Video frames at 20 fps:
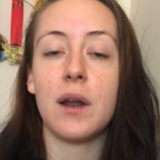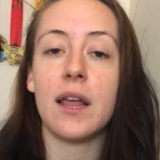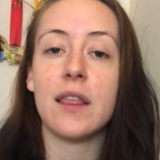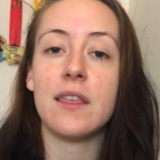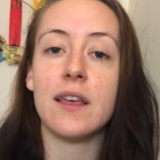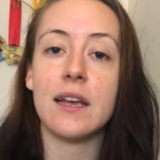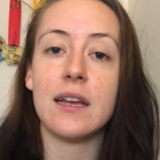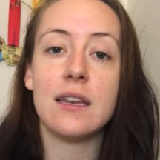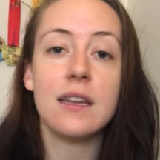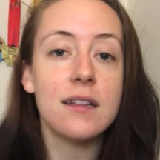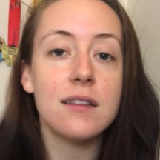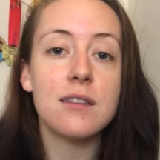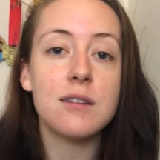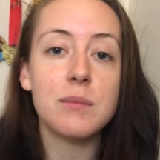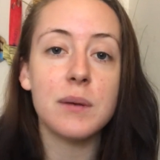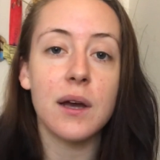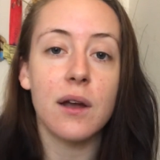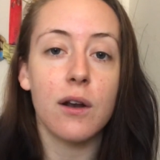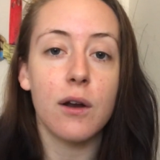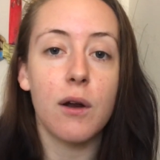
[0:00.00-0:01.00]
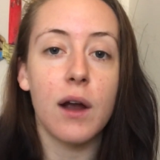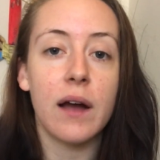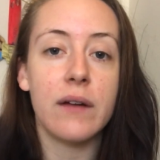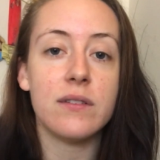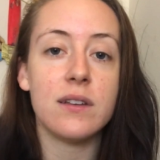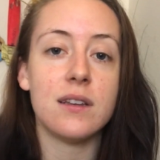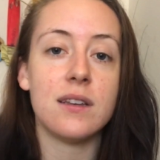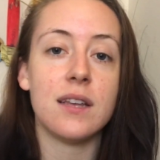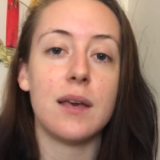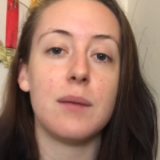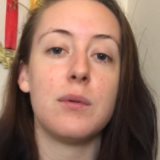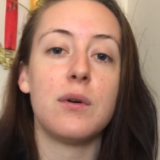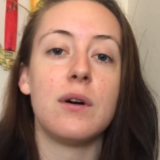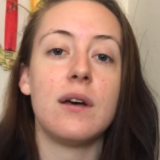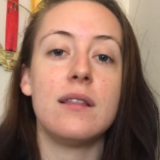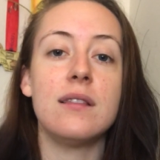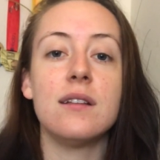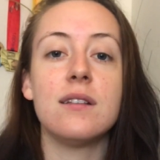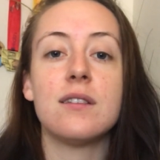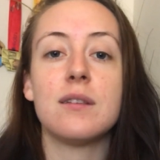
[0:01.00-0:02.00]
what I think needs to be on a Crafty table,
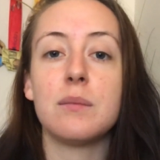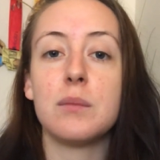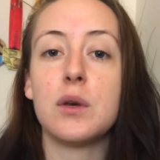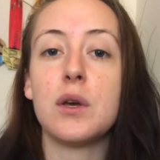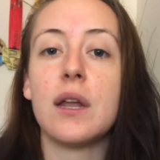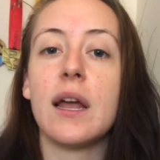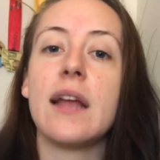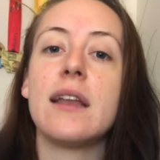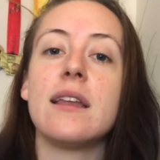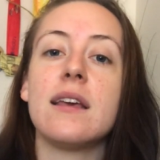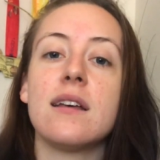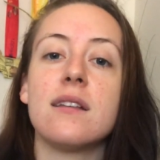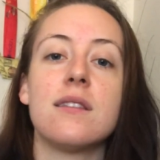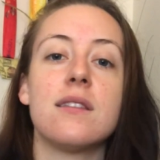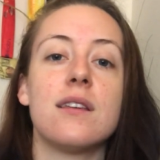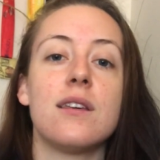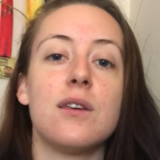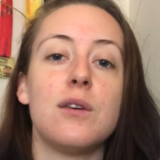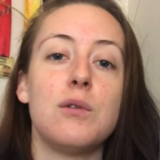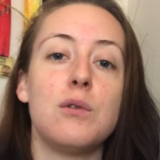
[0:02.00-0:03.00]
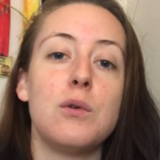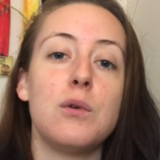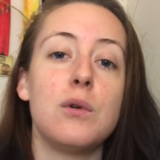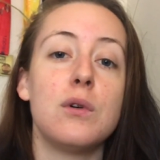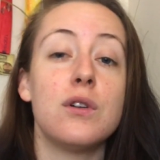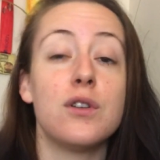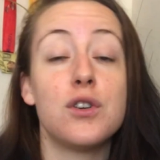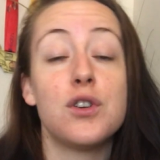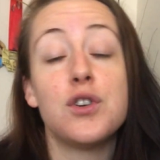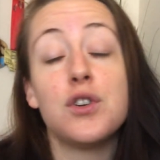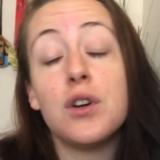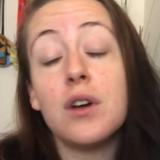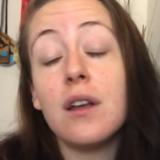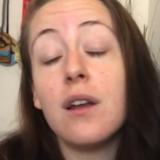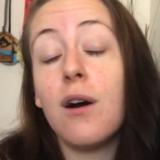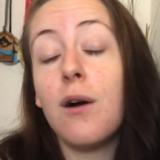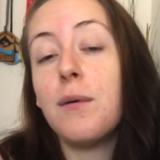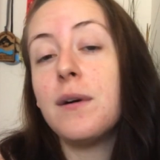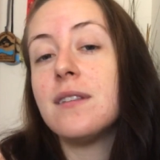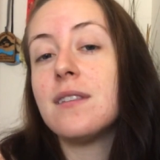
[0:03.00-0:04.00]
and then some good ideas that you should
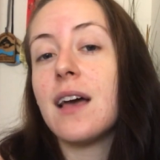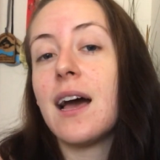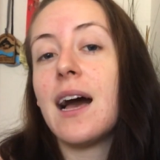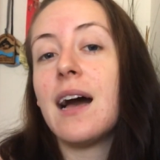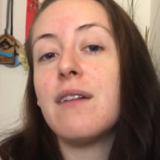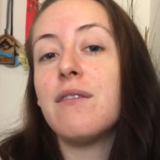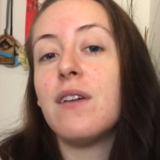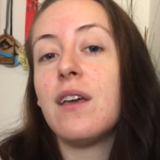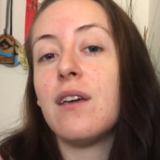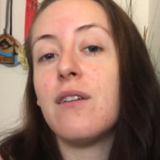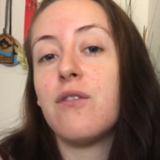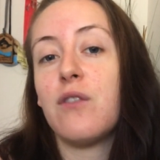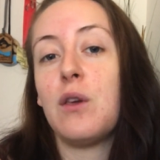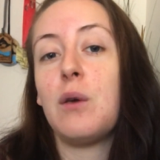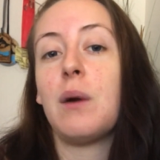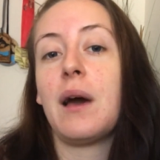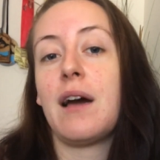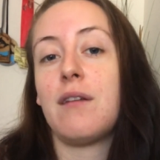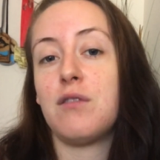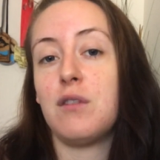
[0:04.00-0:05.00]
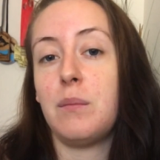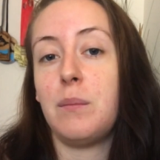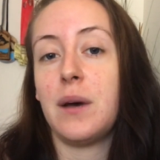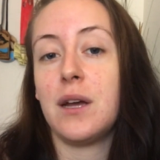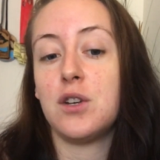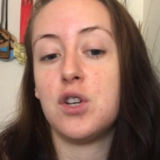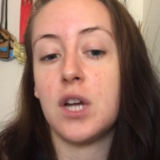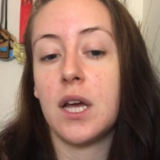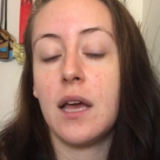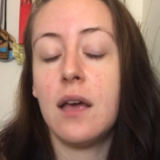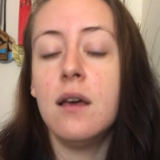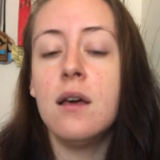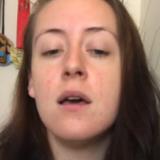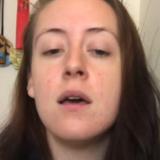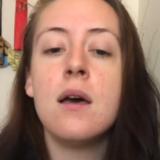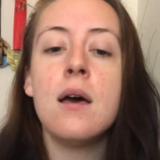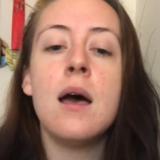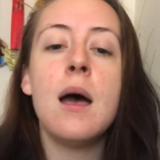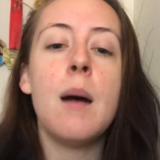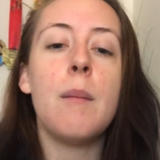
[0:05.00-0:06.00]
always have if you have the budget.
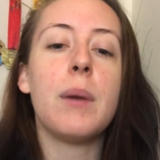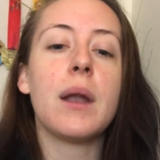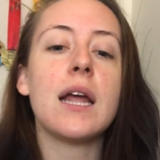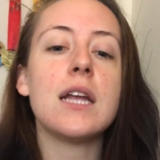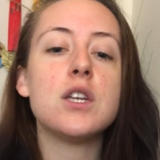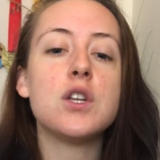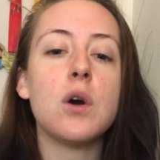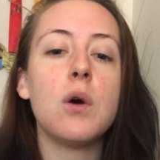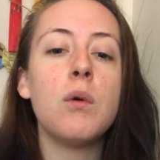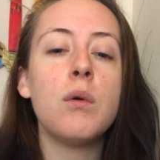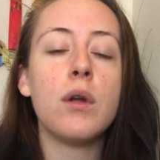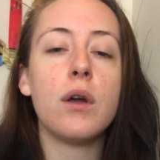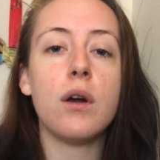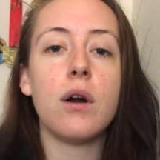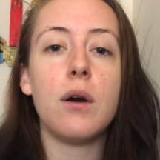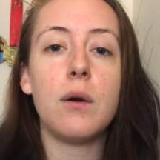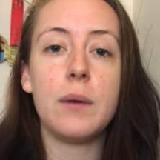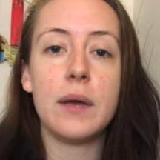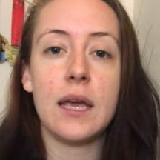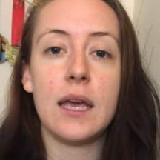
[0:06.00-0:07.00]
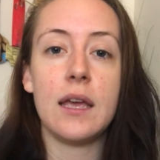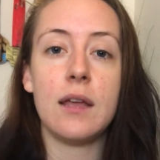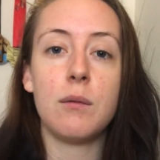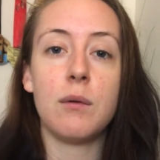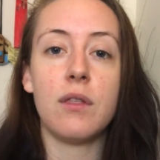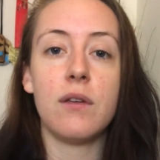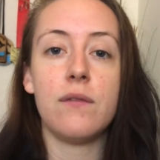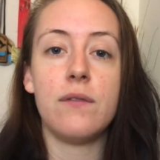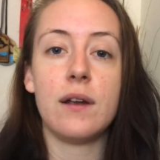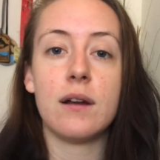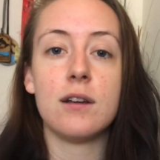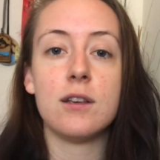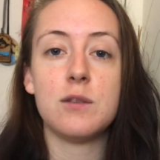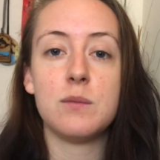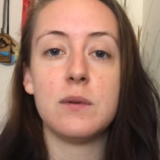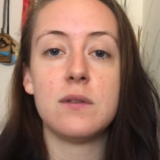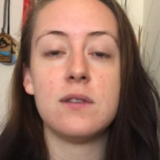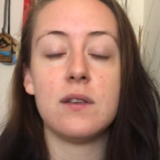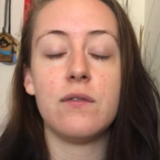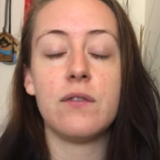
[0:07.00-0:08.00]
But I don't go in with a very
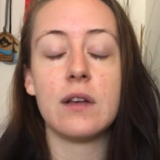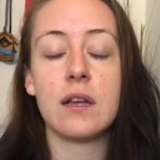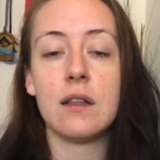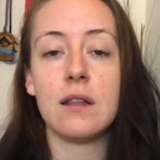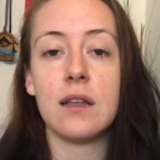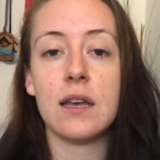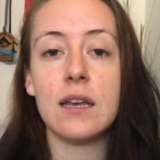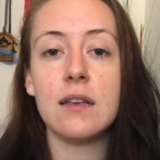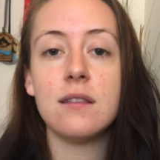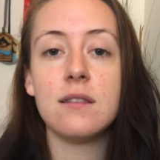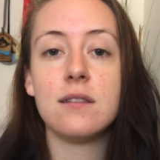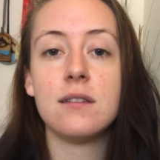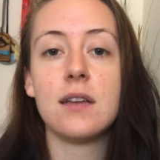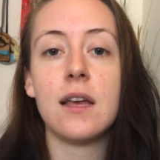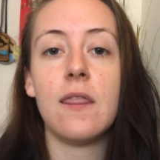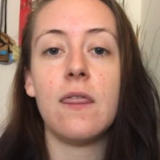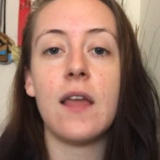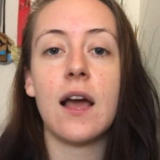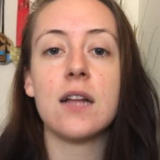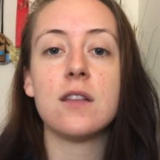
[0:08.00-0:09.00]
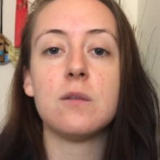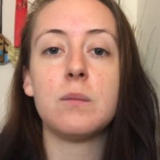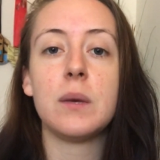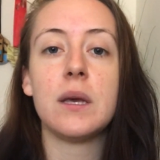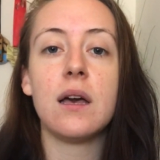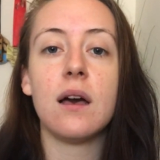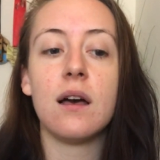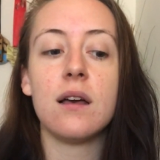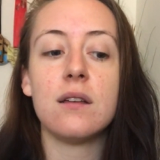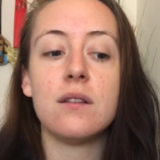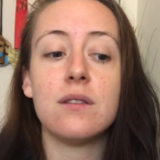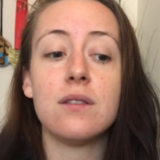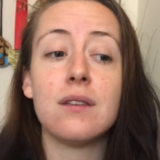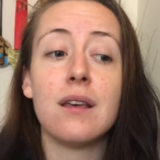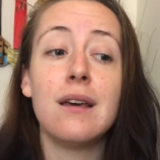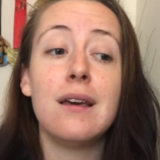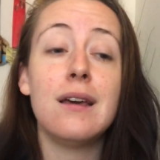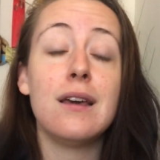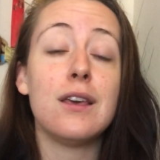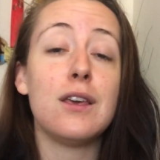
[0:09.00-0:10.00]
specific list, and that's because
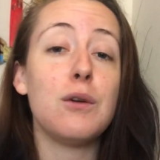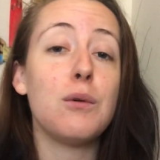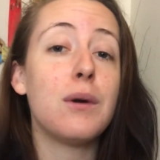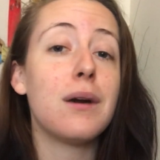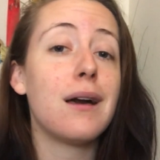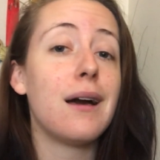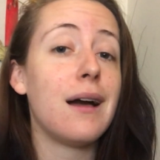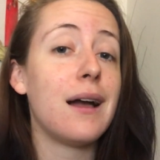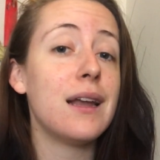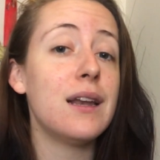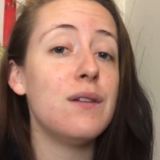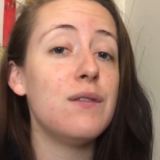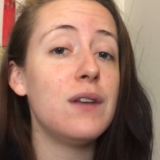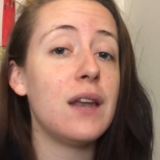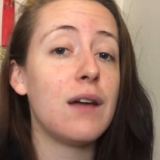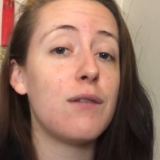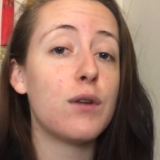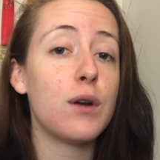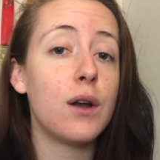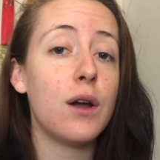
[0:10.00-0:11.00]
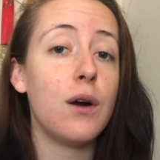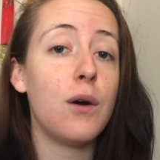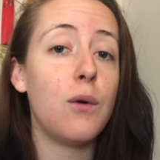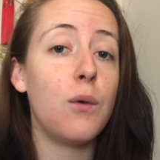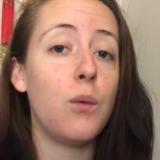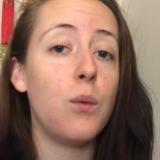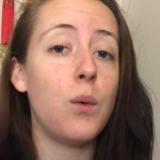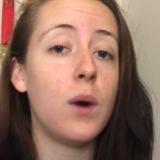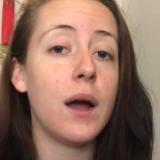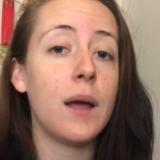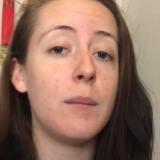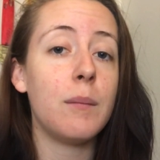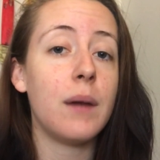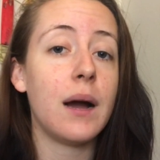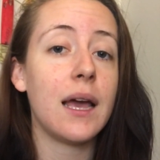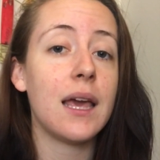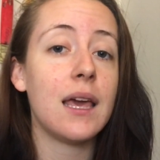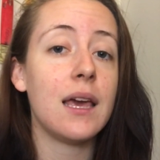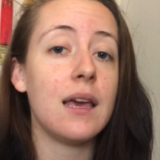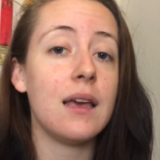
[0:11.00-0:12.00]
you kind of never know what
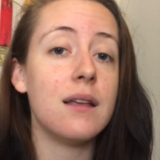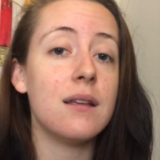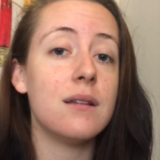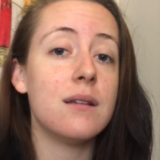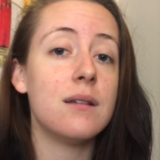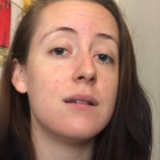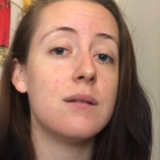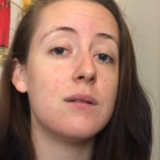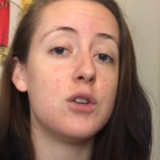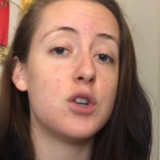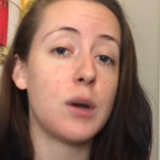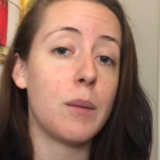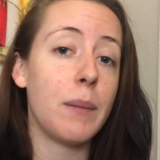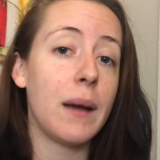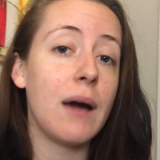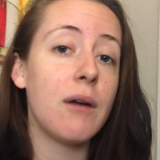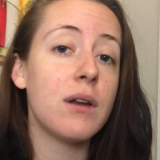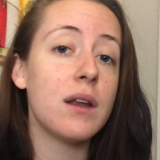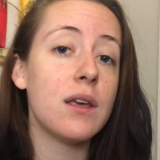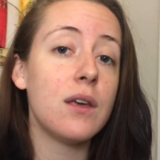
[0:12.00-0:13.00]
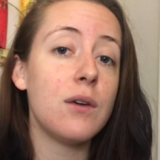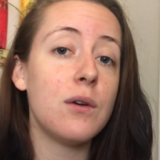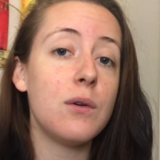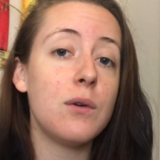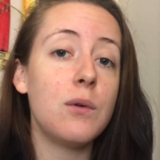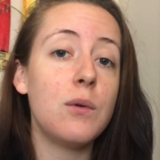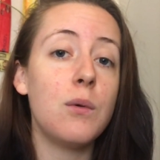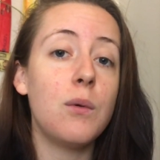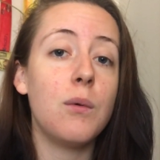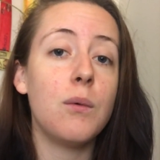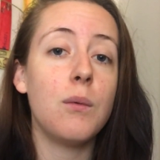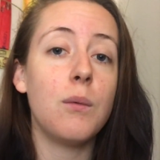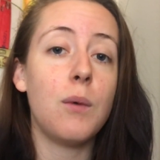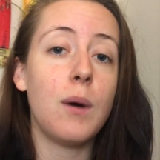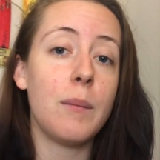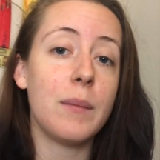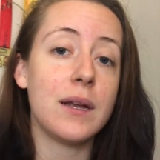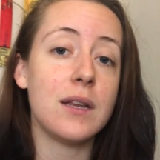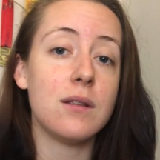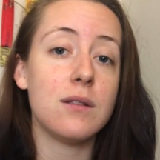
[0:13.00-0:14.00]
might jump out at you,
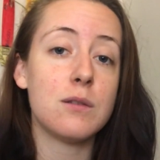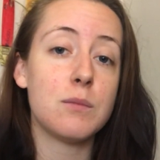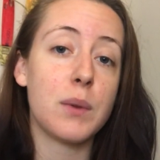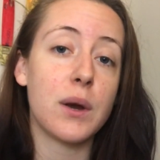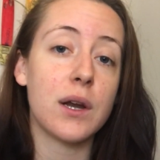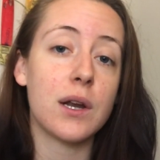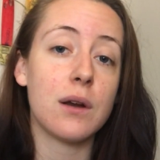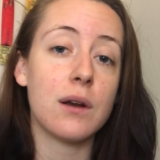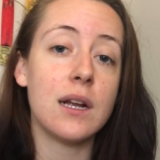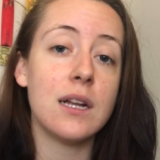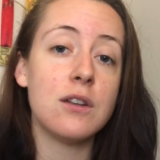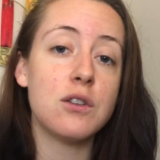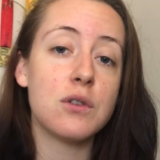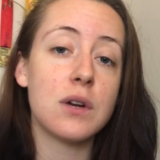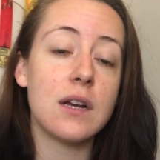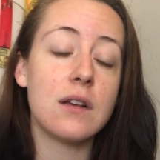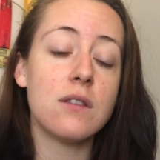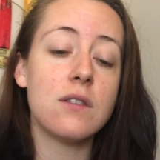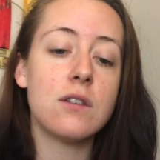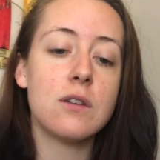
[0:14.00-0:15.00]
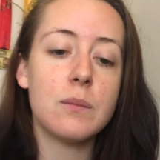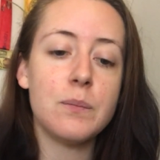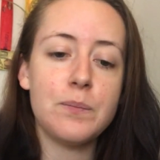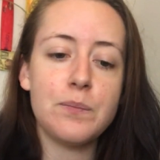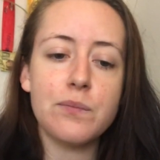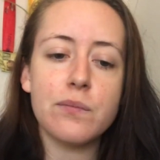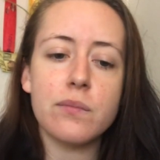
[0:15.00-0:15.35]
what might spark your interest.